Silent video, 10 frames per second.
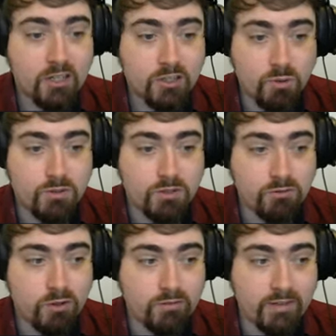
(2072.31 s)
two
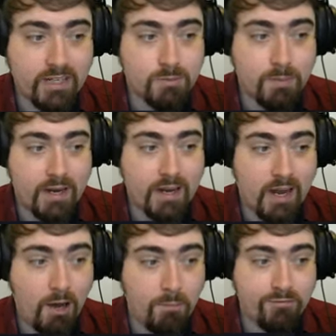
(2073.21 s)
destroyer raids being
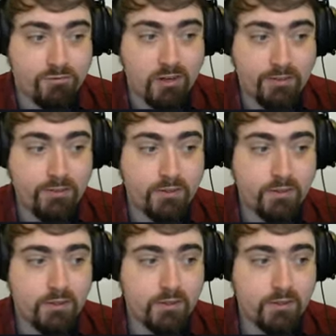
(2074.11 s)
up front